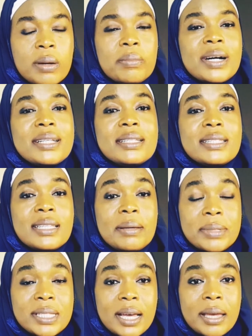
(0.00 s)
but at the
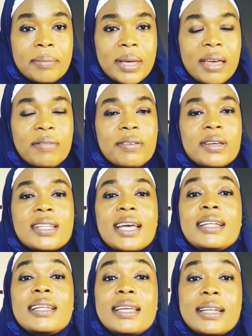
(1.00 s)
same time, I felt I
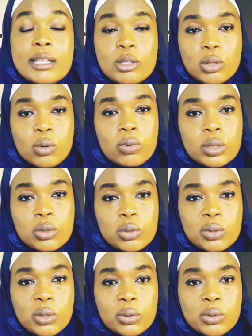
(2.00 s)
needed someone to
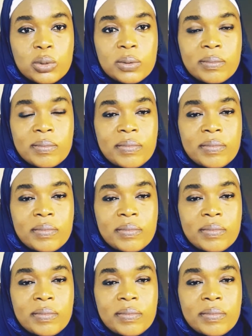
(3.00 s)
talk to.